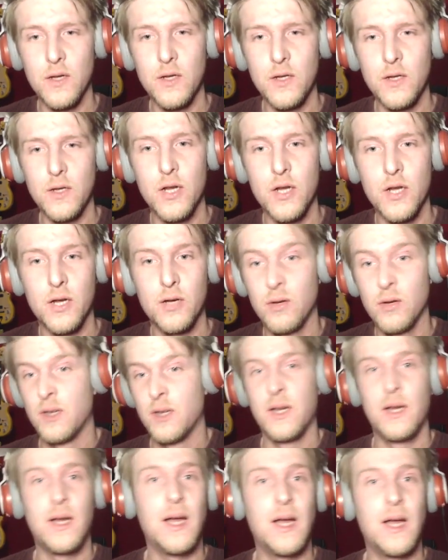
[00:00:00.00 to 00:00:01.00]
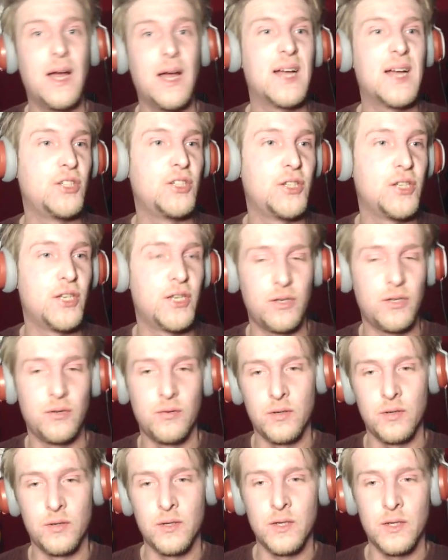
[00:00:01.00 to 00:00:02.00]
You know, as you
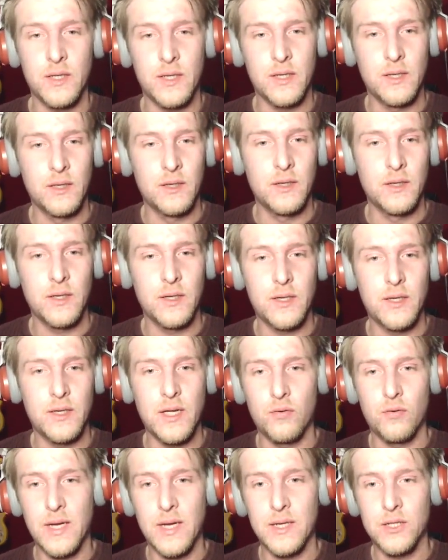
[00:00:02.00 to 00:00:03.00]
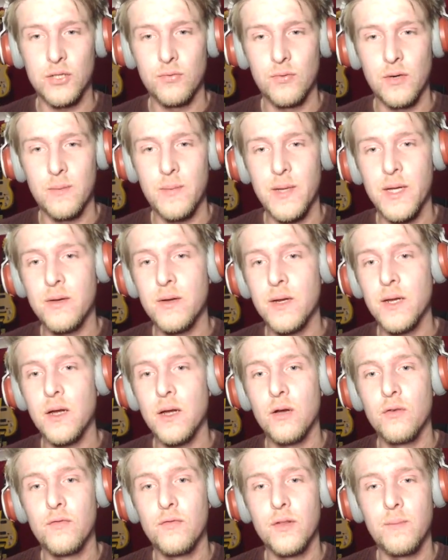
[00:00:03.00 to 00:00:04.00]
do. Get all casual about
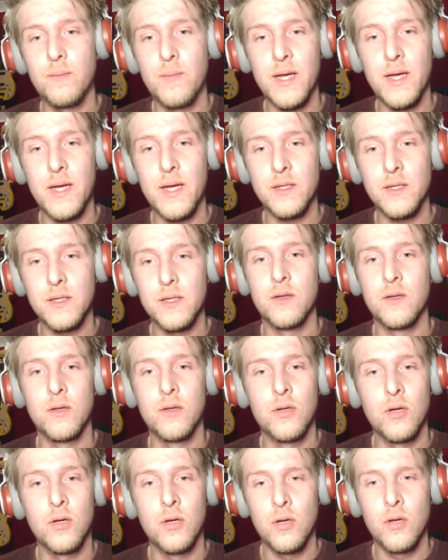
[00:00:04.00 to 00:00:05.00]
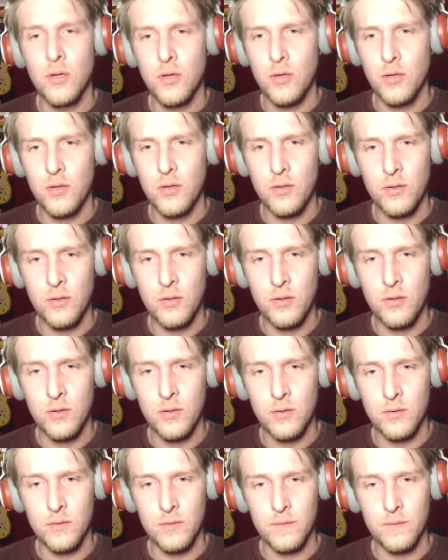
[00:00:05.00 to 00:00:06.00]
it. Hope for the best.
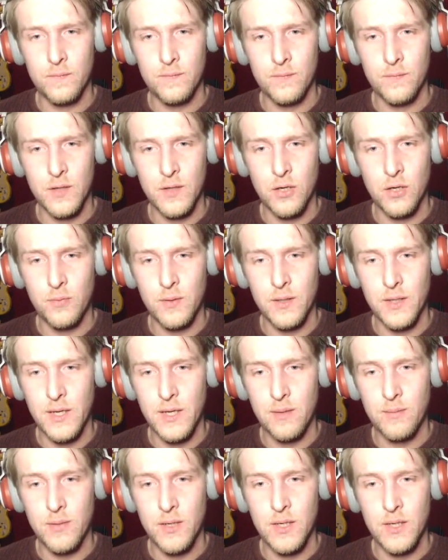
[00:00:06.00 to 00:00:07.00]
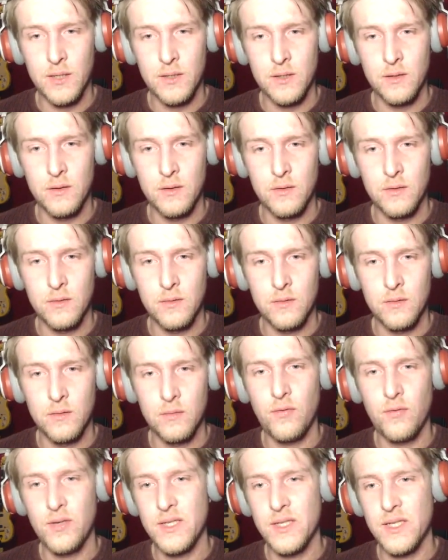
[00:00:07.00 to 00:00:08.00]
Open a cabinet.
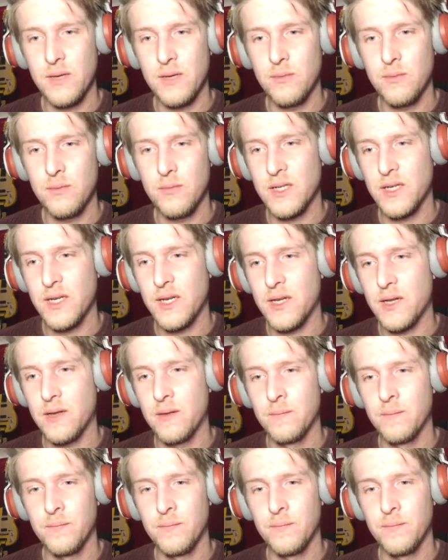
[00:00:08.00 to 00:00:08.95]
We've already seen what's in here.